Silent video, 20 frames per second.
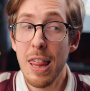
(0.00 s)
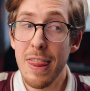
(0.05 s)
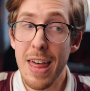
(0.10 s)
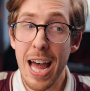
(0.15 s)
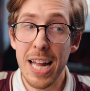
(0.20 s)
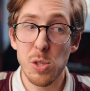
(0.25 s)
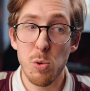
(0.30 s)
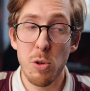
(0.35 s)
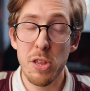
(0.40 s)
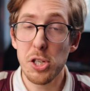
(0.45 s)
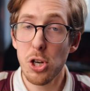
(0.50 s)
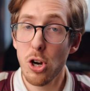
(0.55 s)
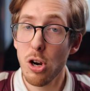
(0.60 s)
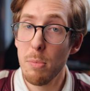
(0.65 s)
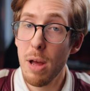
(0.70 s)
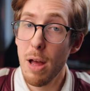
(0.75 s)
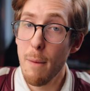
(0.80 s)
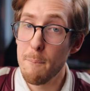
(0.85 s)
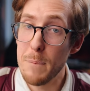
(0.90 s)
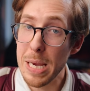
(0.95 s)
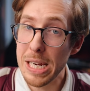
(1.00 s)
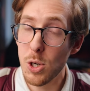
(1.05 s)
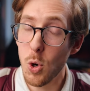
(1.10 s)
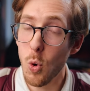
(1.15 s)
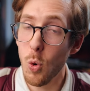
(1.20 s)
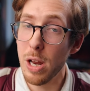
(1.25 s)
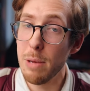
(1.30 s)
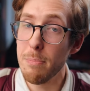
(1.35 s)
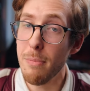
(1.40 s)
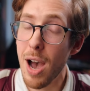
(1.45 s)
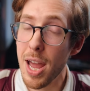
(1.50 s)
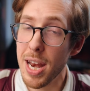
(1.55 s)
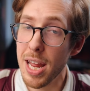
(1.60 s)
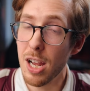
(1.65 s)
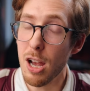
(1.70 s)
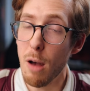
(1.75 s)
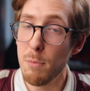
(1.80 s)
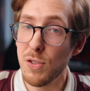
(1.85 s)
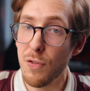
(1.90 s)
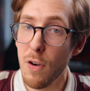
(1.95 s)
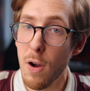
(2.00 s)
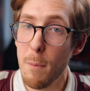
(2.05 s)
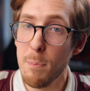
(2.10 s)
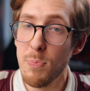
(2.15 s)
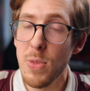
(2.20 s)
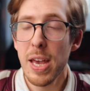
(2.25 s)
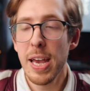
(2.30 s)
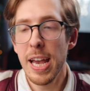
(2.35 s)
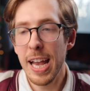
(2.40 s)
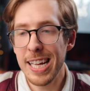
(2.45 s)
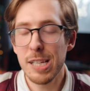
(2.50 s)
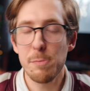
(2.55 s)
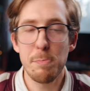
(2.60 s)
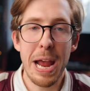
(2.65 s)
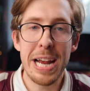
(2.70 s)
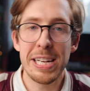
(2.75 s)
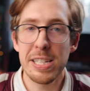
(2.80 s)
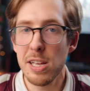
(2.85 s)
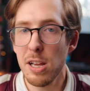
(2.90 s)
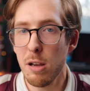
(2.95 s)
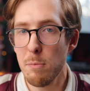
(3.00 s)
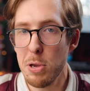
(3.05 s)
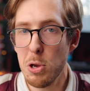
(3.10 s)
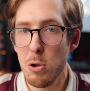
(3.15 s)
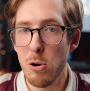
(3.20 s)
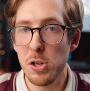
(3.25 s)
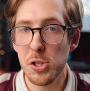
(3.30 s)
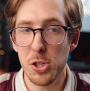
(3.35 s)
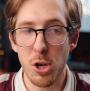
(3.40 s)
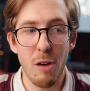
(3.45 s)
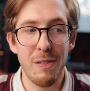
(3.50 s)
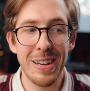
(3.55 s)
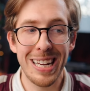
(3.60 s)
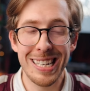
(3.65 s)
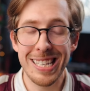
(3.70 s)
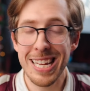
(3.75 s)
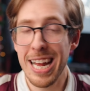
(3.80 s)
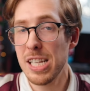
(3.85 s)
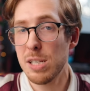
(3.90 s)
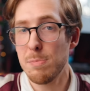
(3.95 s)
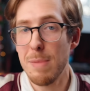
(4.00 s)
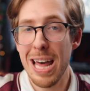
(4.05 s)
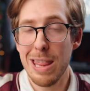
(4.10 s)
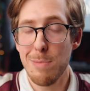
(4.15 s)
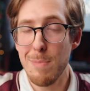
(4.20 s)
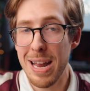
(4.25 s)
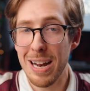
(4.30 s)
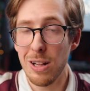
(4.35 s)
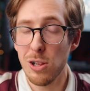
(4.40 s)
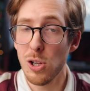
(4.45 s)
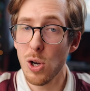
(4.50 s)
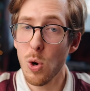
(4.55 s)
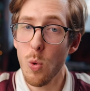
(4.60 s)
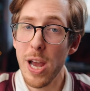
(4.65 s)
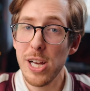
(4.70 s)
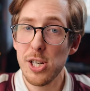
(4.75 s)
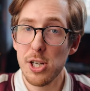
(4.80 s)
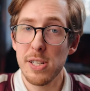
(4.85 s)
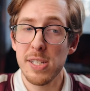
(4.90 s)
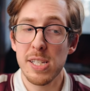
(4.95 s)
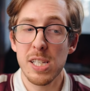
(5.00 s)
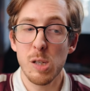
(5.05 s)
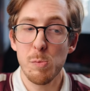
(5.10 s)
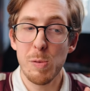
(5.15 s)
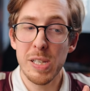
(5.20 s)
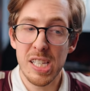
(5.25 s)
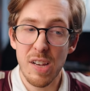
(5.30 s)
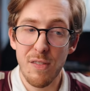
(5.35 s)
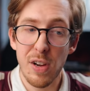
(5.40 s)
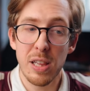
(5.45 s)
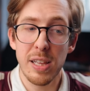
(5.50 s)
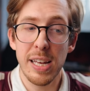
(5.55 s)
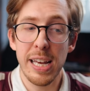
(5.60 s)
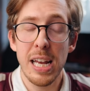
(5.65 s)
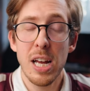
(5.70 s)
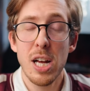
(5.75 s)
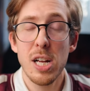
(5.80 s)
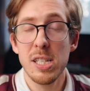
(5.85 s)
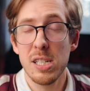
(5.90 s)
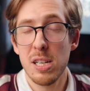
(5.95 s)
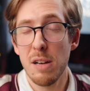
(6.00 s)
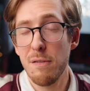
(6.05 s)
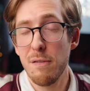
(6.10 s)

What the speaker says: That's where the term Bitcoin mining comes from. It's basically computers solving intense mathematical equations specifically to